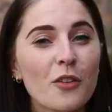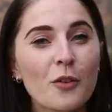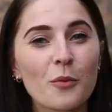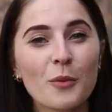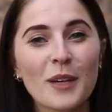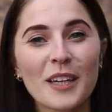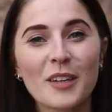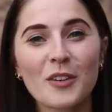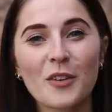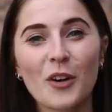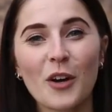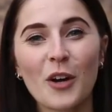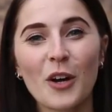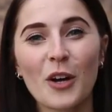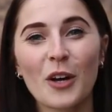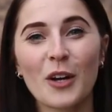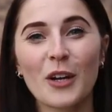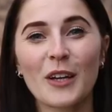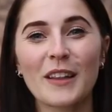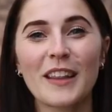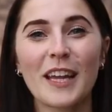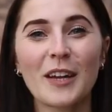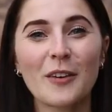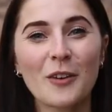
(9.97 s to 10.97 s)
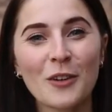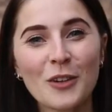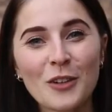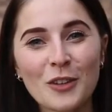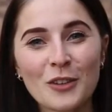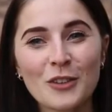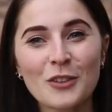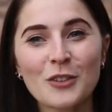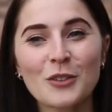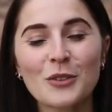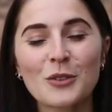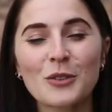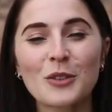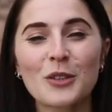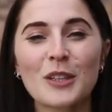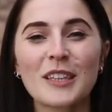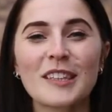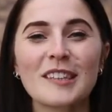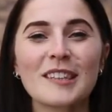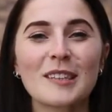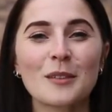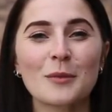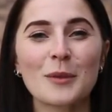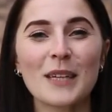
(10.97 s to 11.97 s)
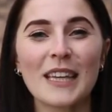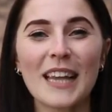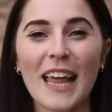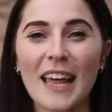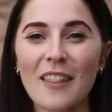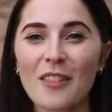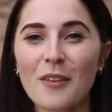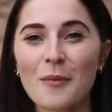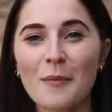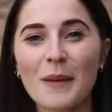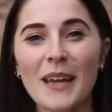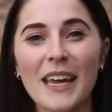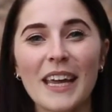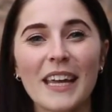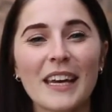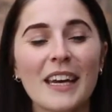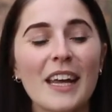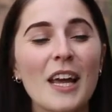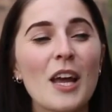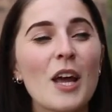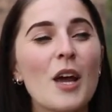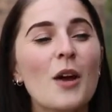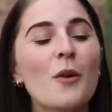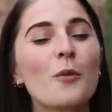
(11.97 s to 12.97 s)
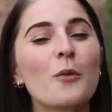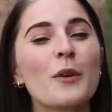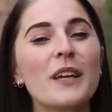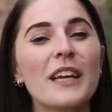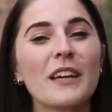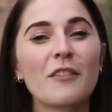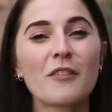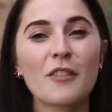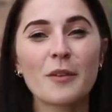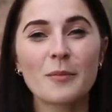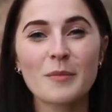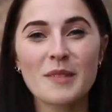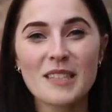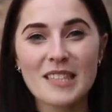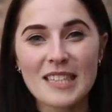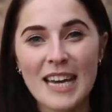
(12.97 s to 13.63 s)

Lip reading: on the window, they knock on the door until we let them in. We give them